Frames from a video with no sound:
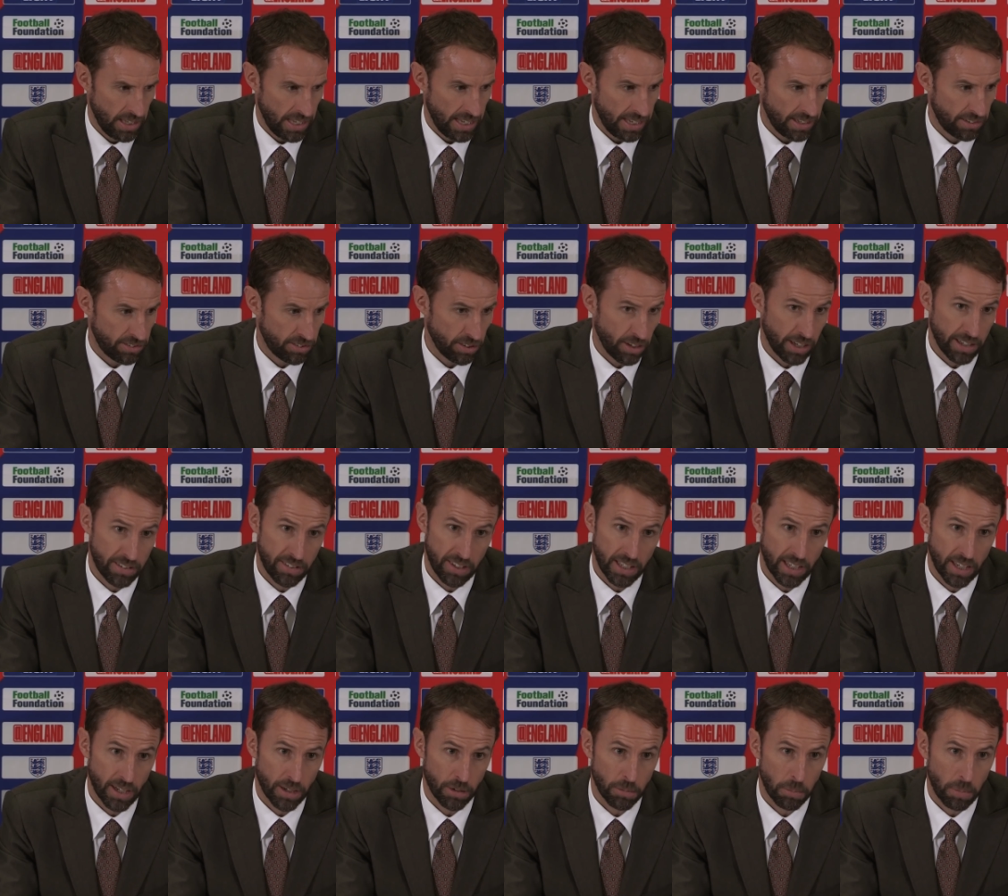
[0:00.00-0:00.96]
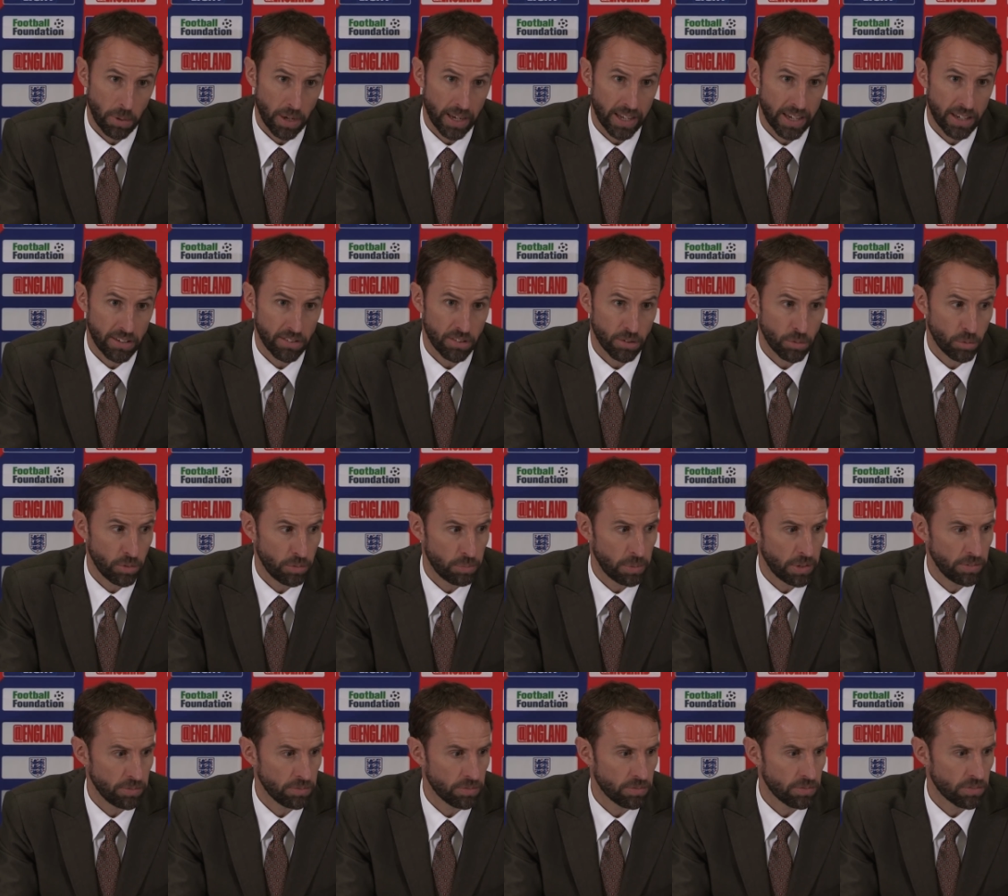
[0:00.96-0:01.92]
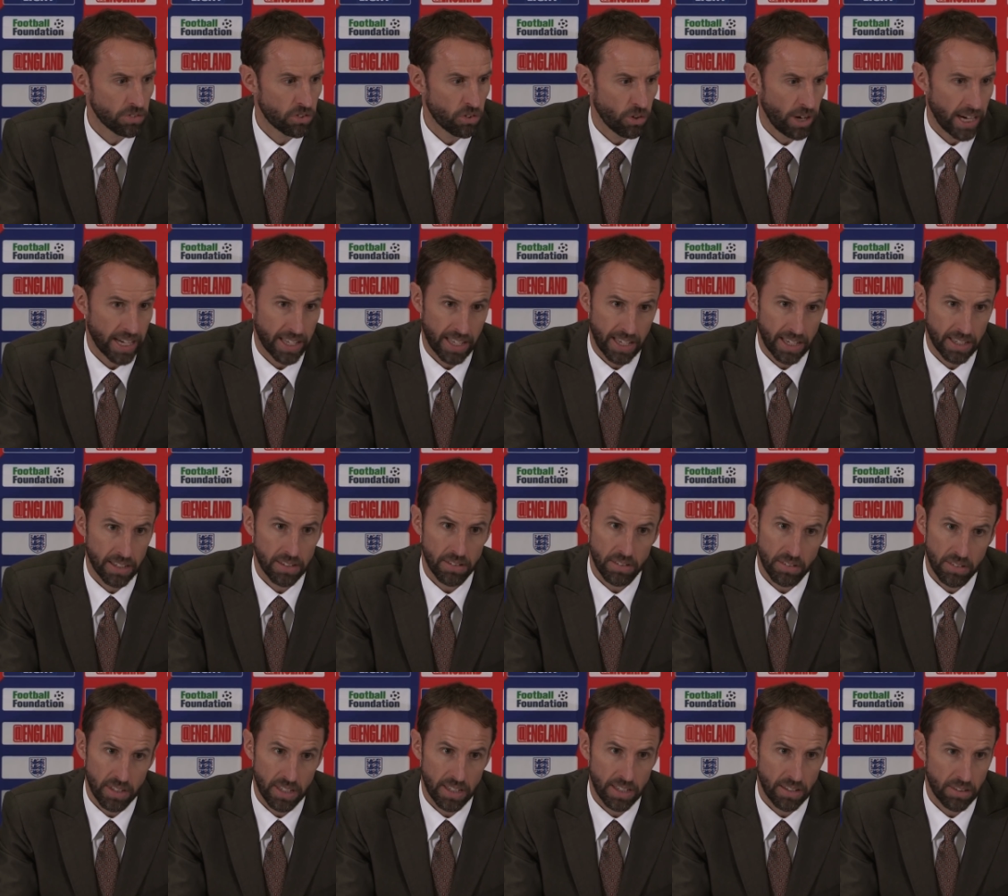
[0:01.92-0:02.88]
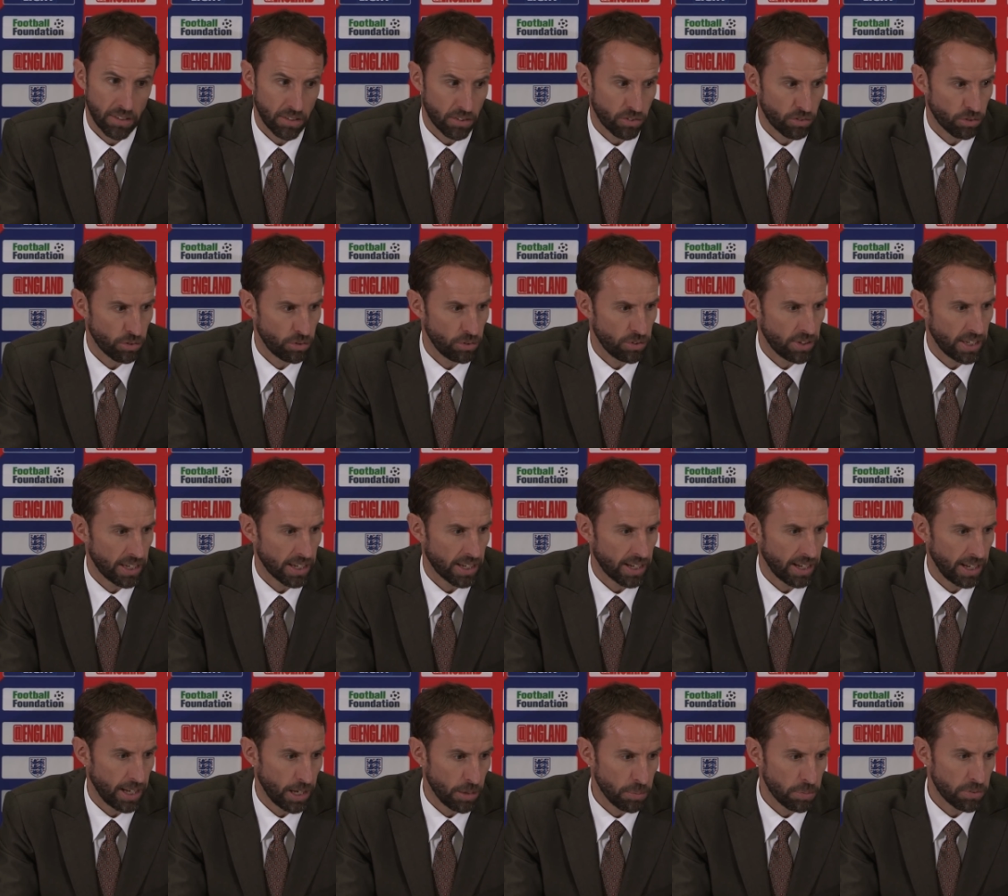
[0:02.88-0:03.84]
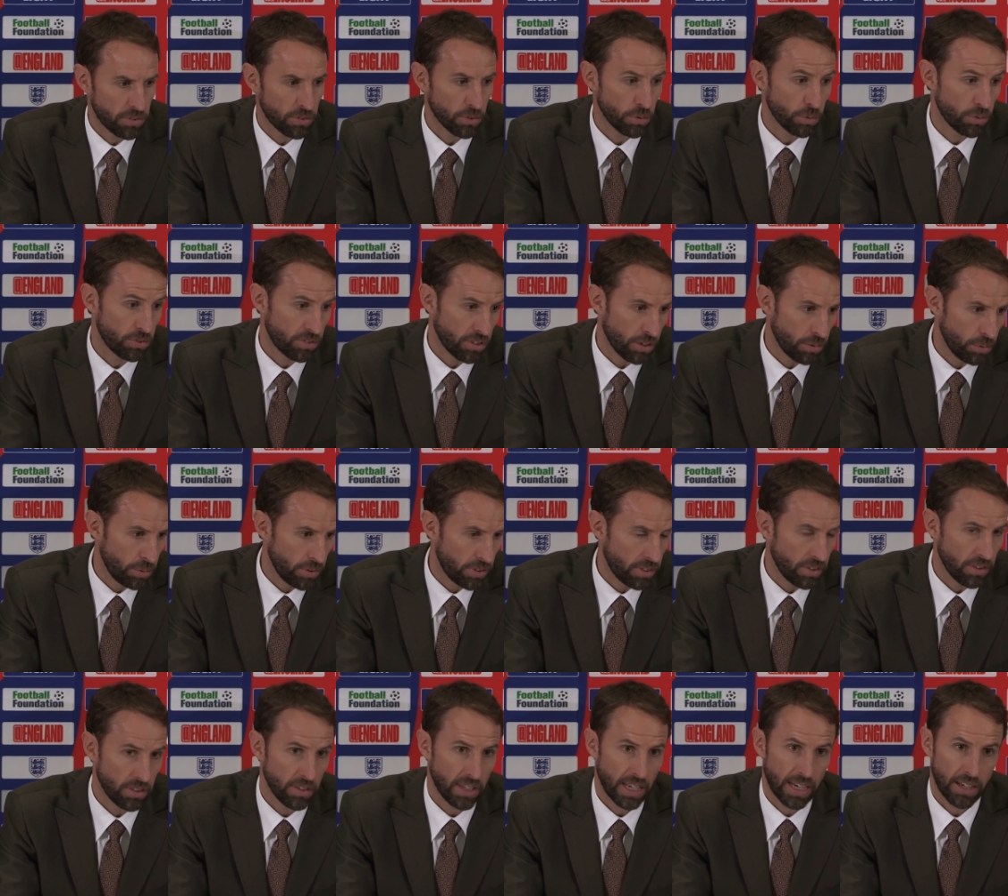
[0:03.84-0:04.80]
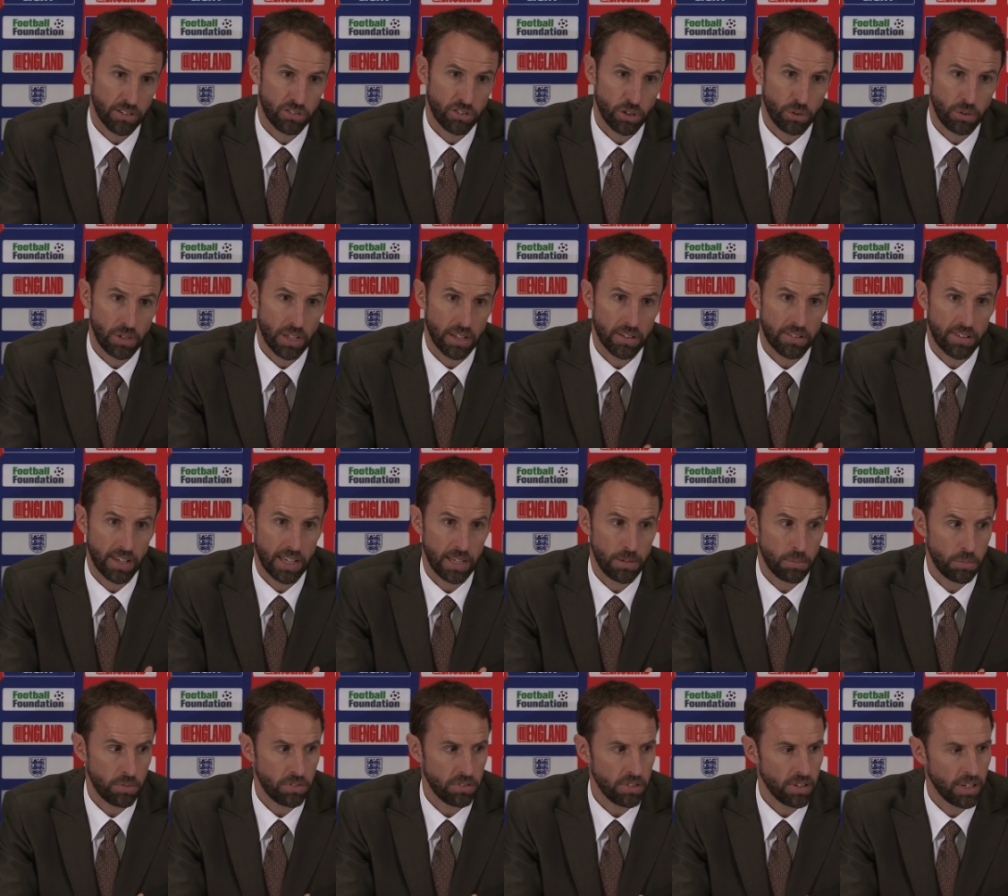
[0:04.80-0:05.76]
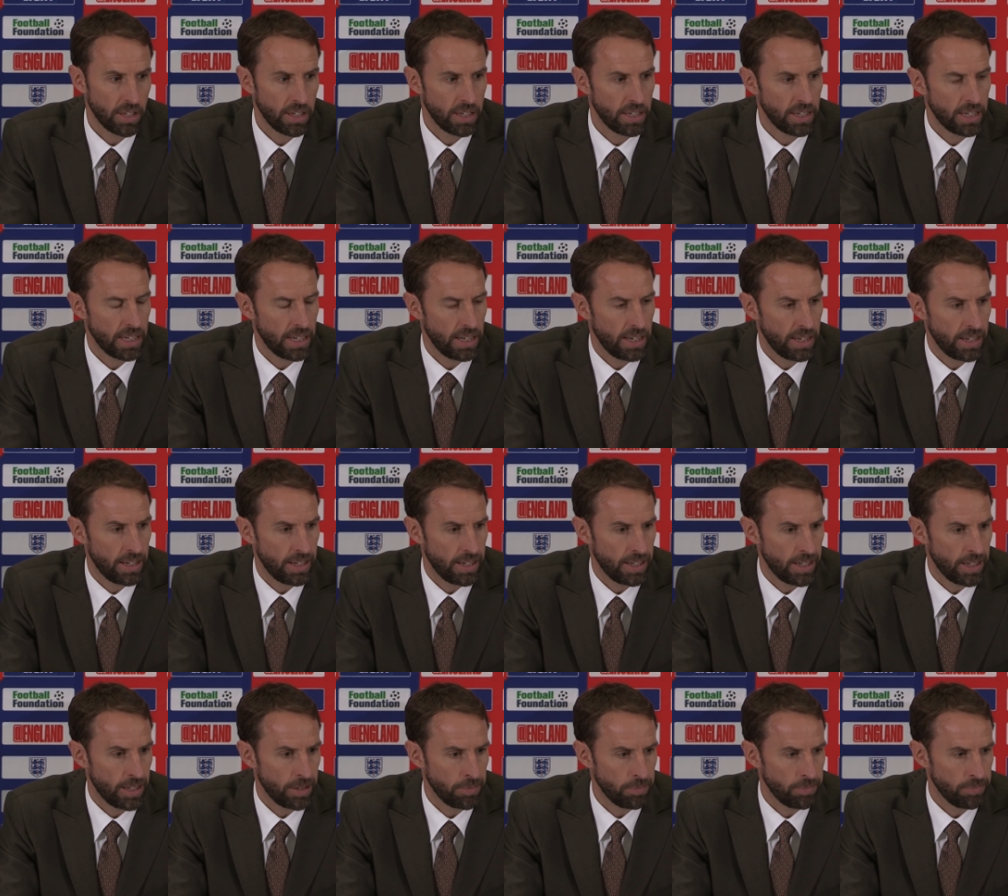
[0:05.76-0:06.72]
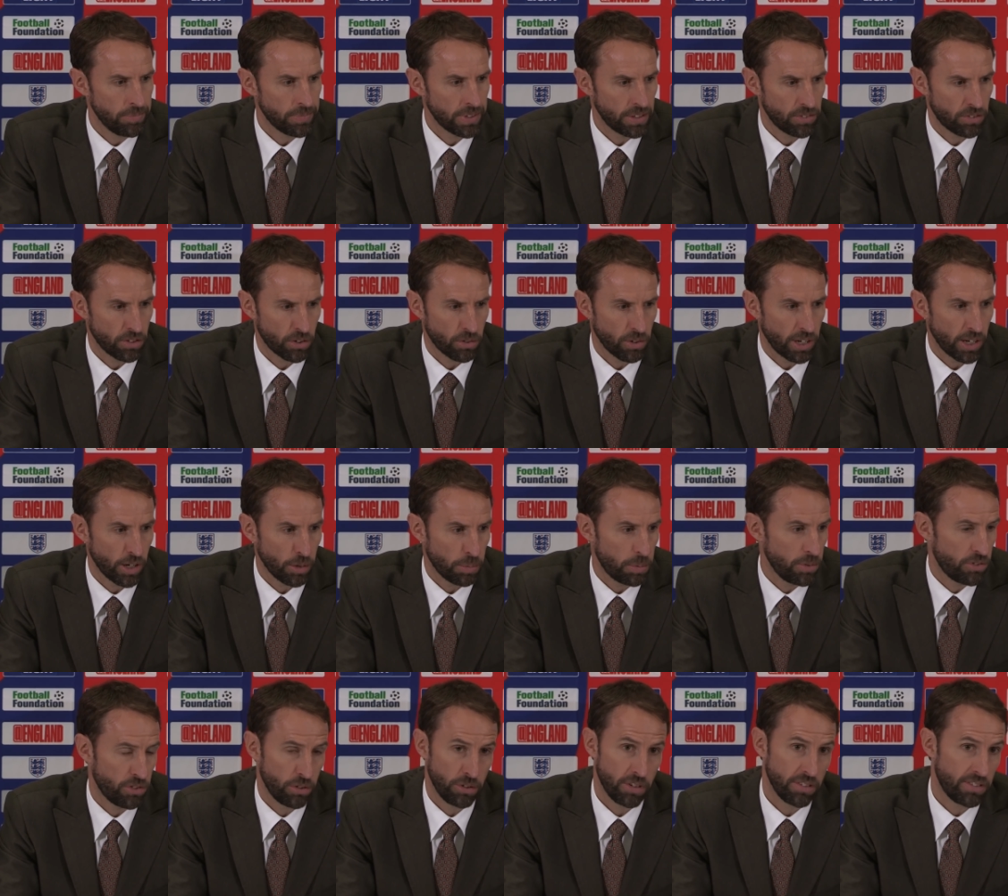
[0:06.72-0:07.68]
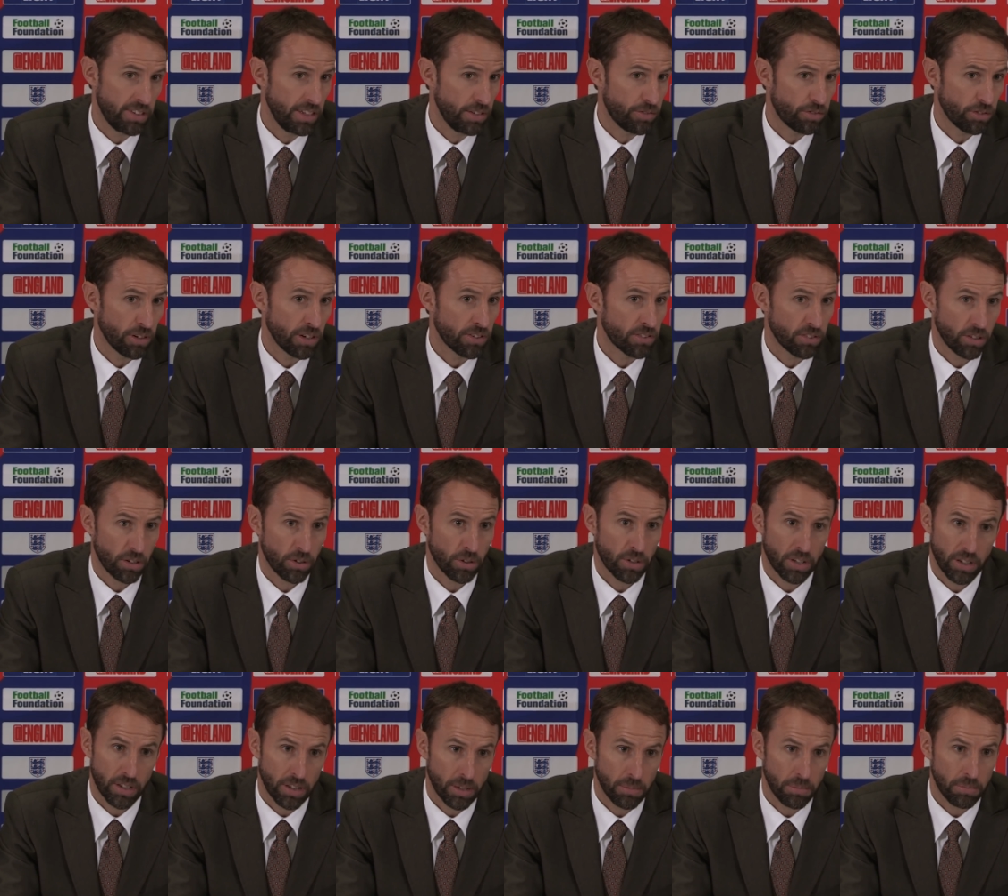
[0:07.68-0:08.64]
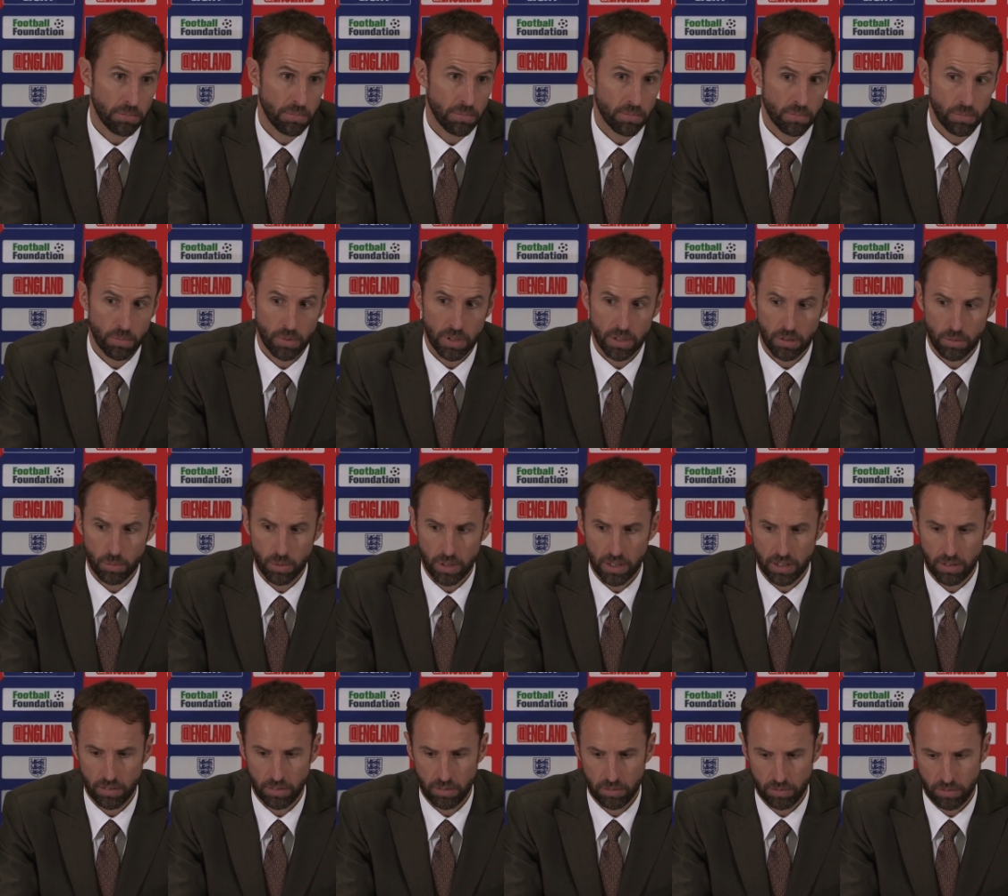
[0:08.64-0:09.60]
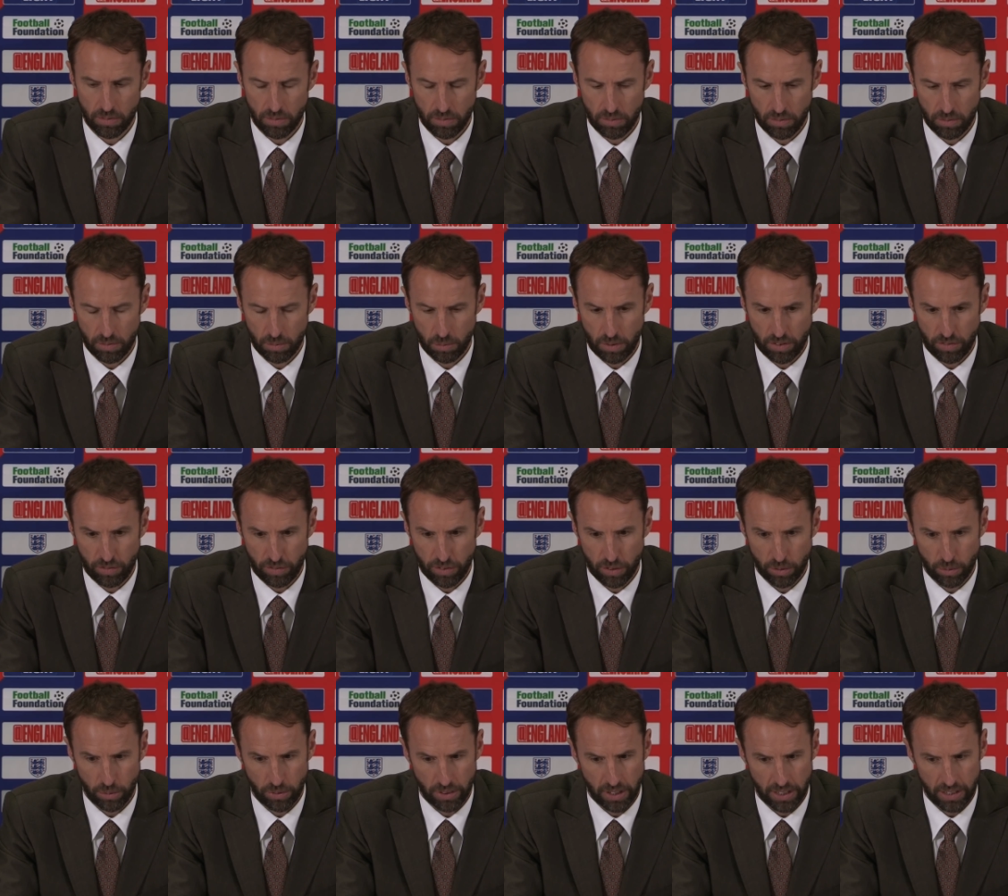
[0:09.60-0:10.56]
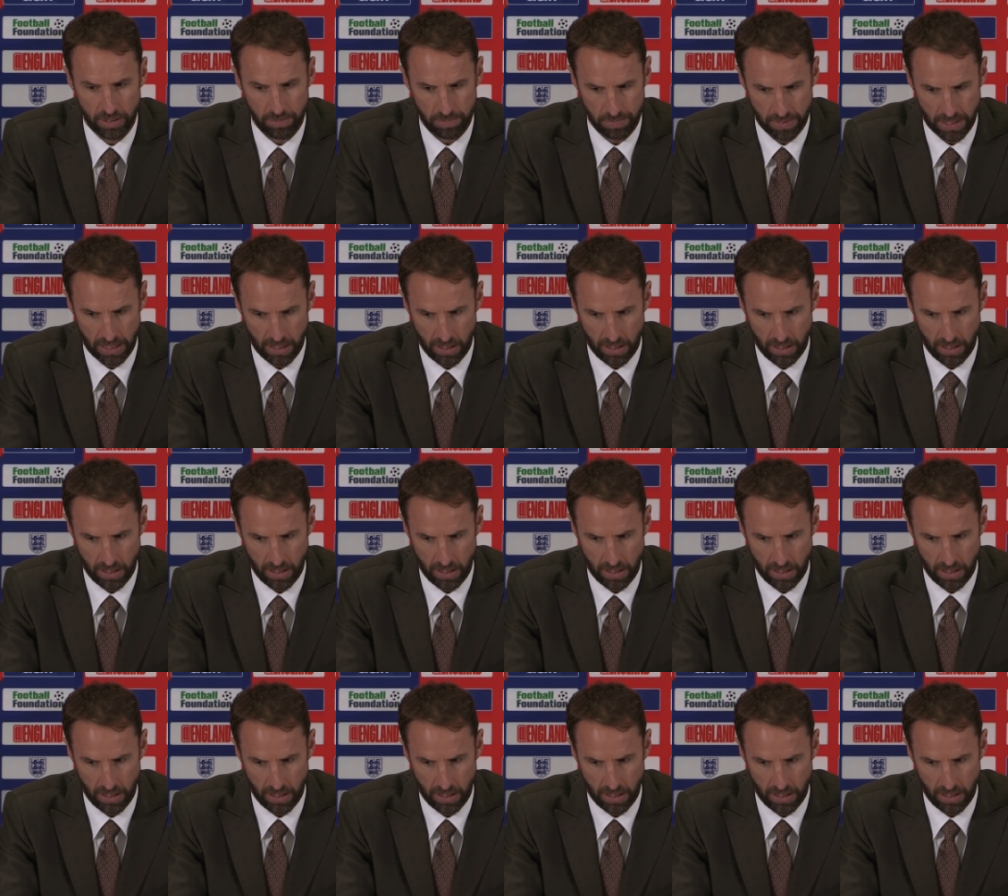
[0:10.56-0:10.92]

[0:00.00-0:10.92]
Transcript: exciting young players that we've been tracking, either through their clubs, also with our junior teams. Um, it's a great opportunity for us to look at them. We, we, we feel that